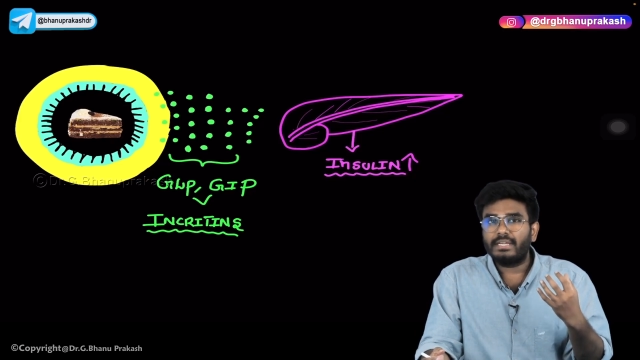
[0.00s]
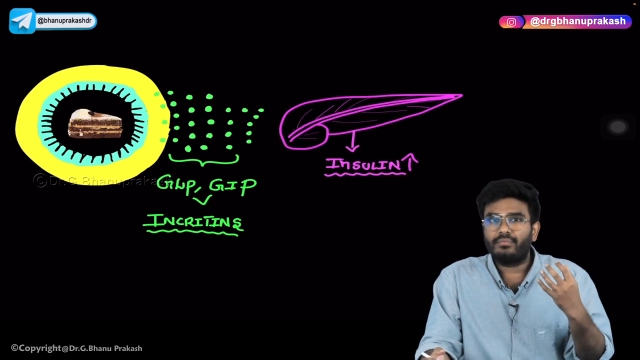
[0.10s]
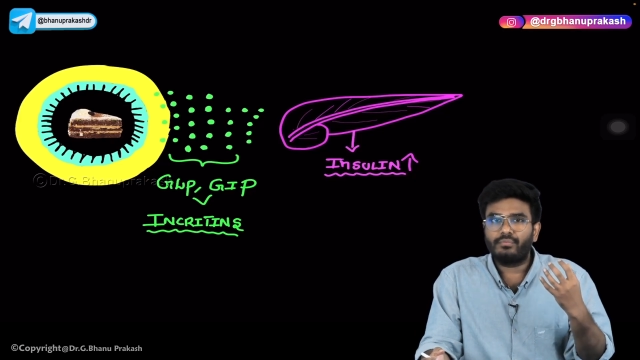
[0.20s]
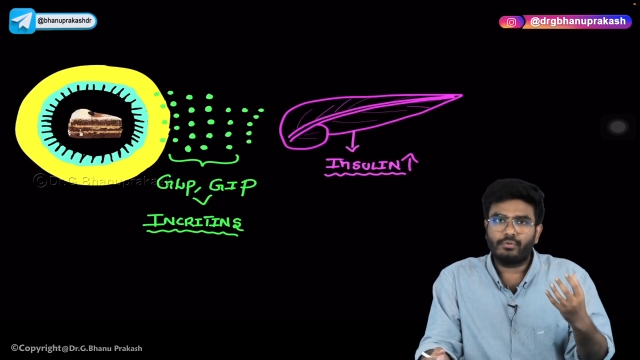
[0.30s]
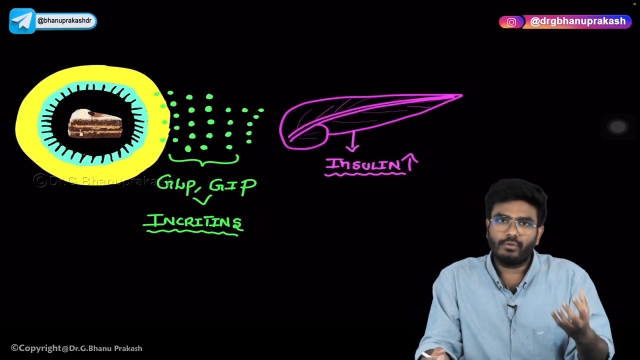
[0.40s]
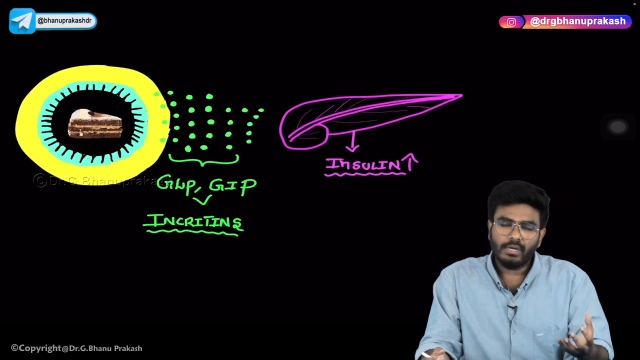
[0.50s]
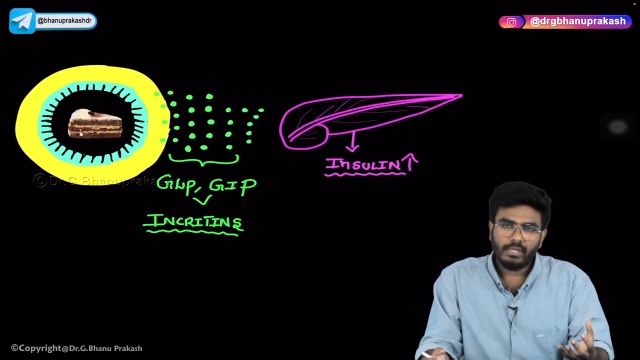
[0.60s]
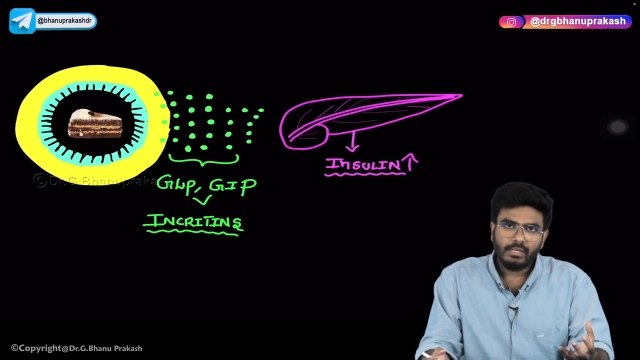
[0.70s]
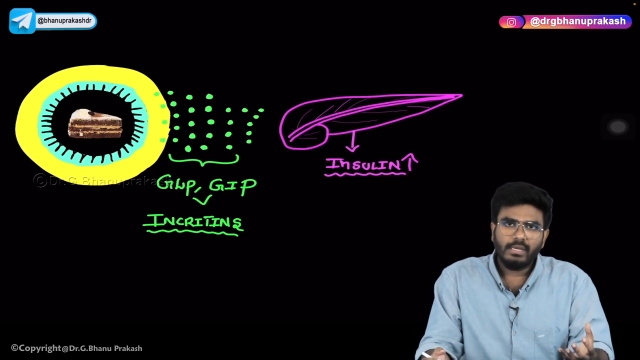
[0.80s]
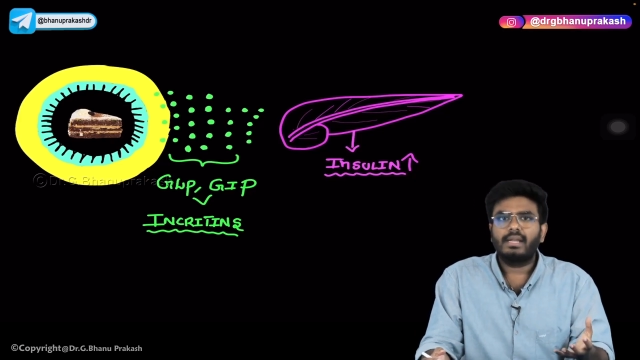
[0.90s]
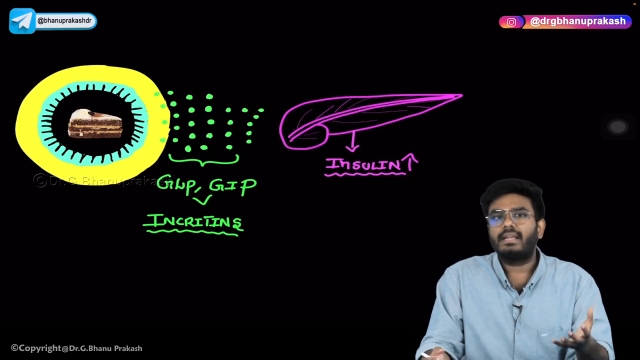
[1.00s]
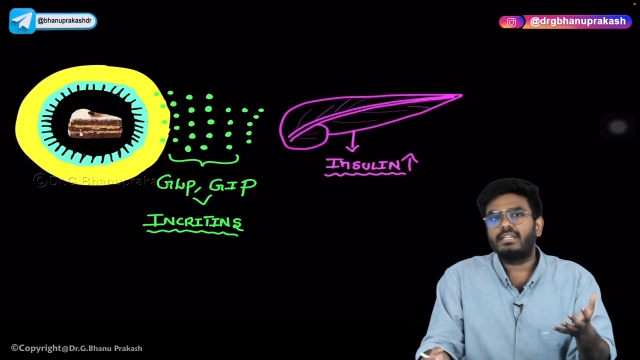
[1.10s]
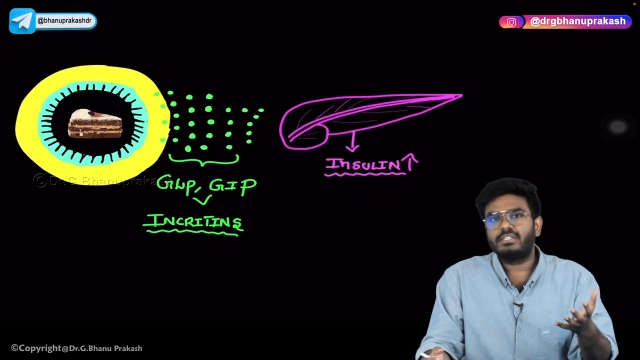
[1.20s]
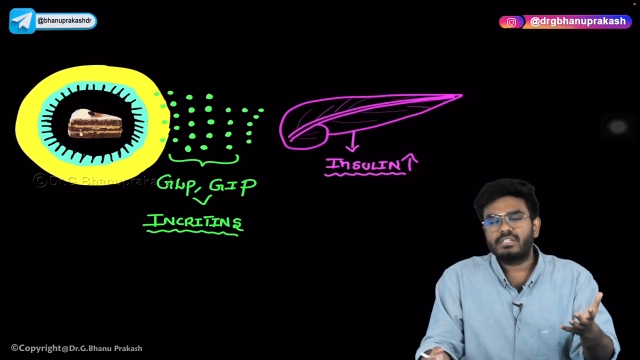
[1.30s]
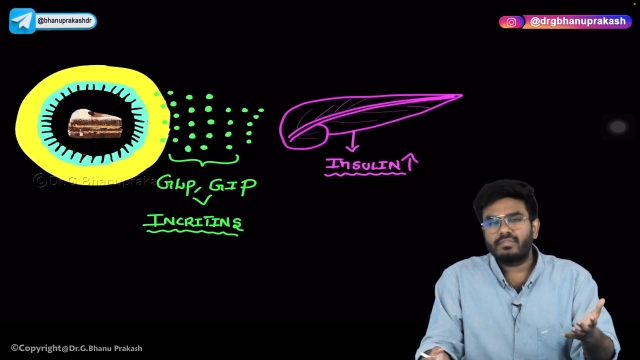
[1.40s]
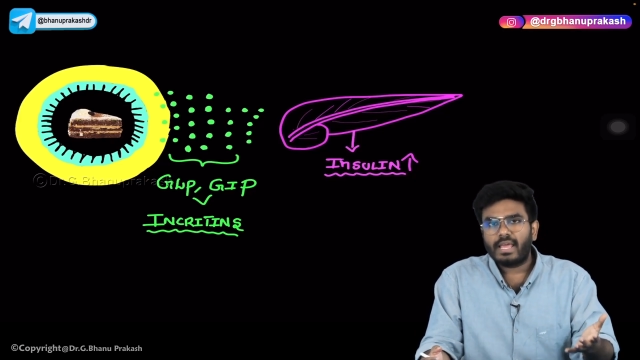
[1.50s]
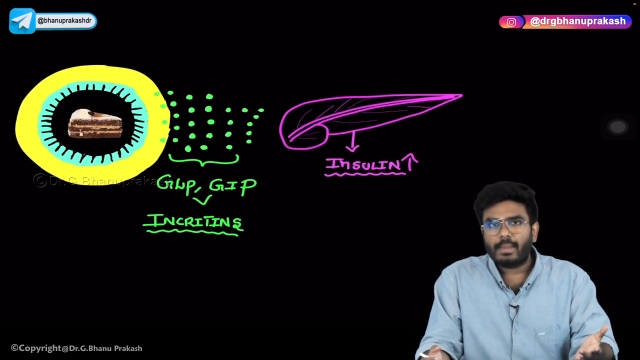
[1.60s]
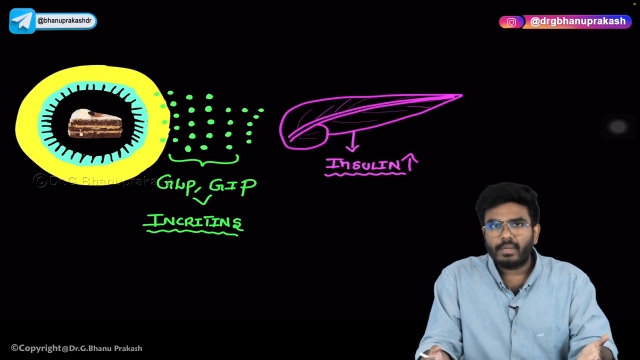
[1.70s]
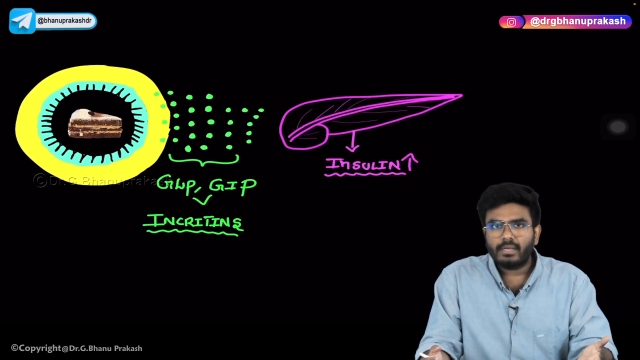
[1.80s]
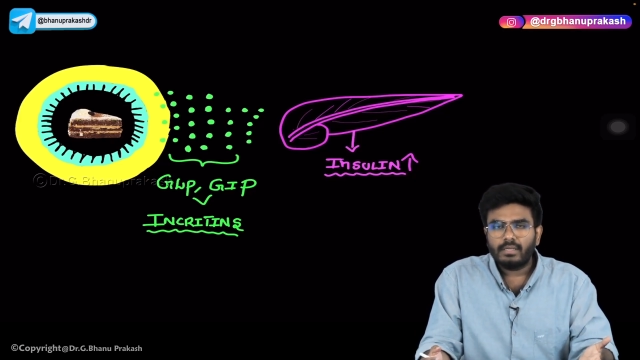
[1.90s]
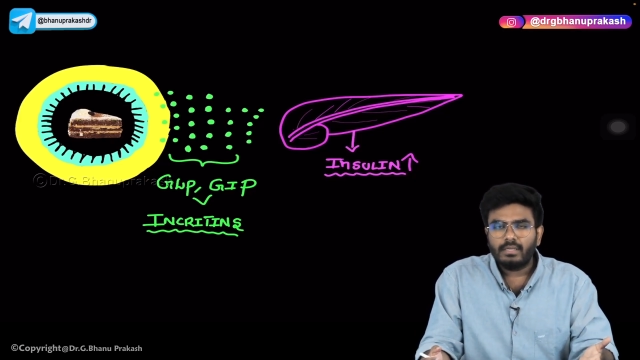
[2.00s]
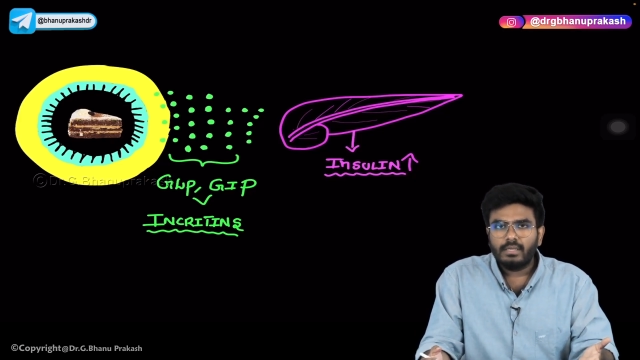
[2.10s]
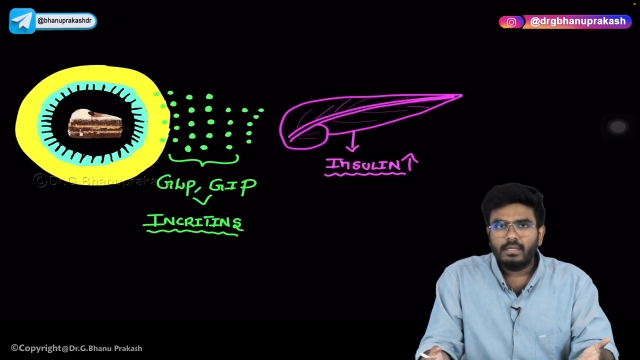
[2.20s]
eat food, digestion will happen,